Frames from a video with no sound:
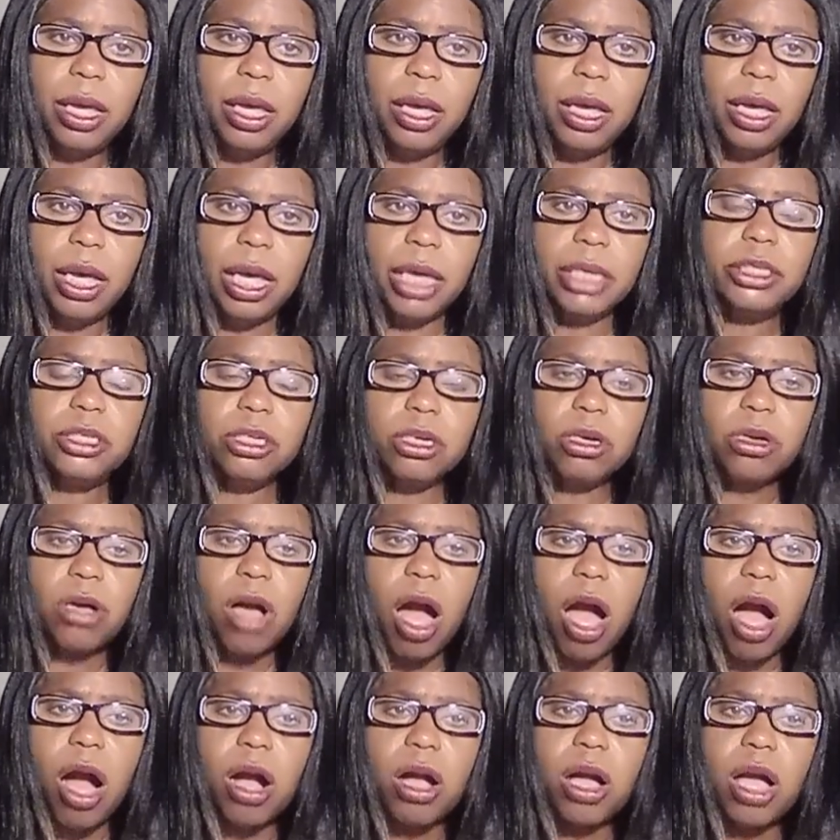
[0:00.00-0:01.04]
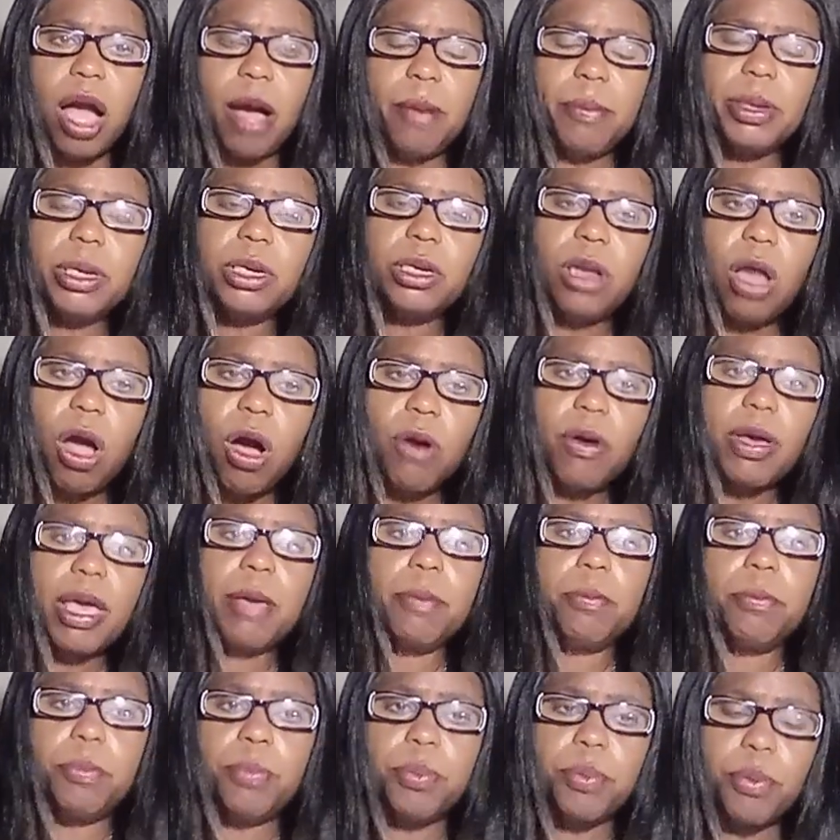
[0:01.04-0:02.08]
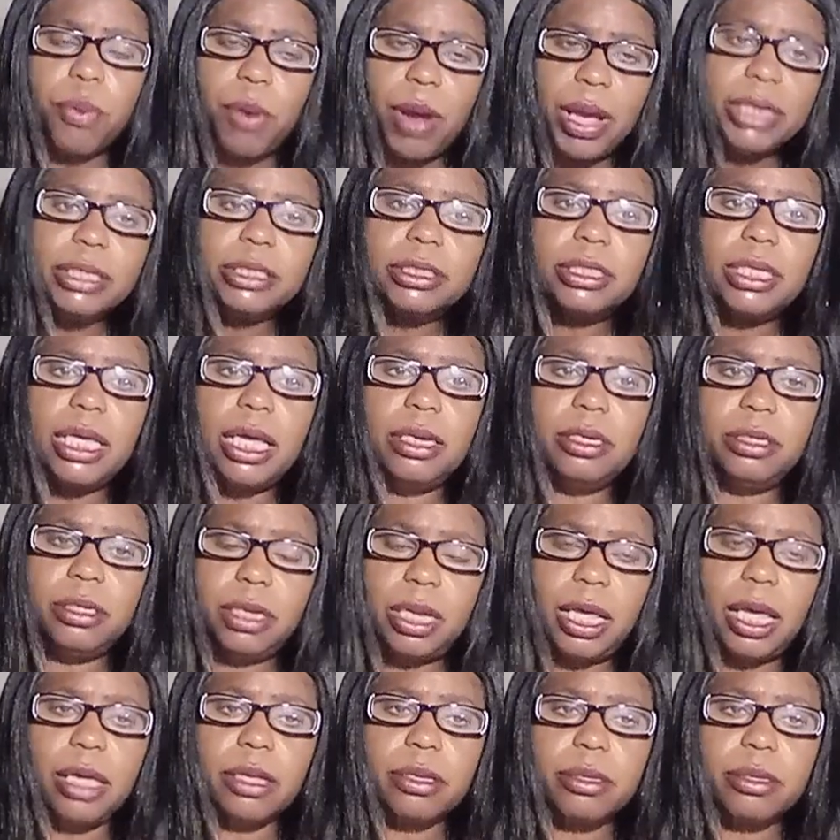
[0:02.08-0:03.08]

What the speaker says: until God come along and break that net.